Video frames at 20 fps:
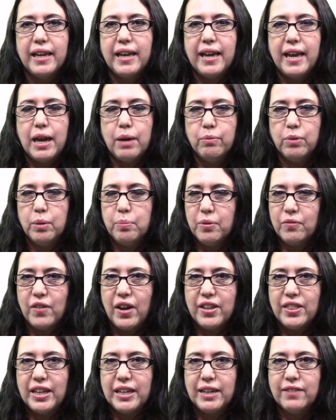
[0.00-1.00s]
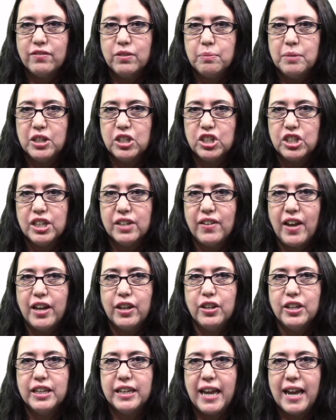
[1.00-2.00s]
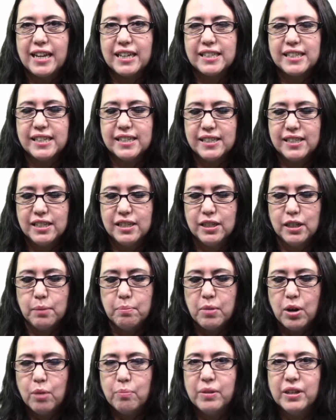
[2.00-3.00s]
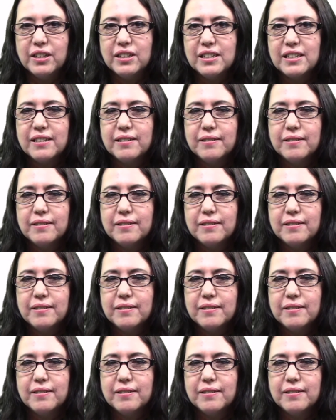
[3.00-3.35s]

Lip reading: and we'll provide that information of how you can access it in a moment.